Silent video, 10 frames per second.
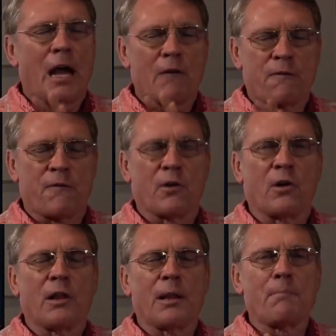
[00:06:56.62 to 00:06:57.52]
a
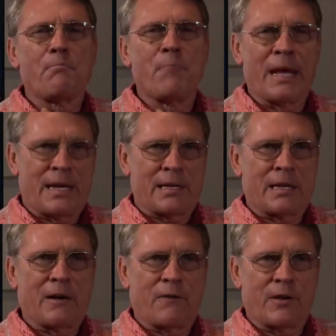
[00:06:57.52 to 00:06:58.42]
full minute
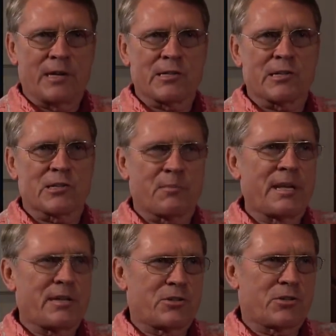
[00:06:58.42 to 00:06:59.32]
of his
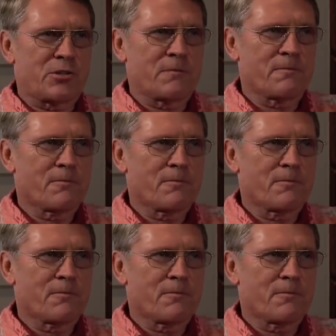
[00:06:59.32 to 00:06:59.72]
speech.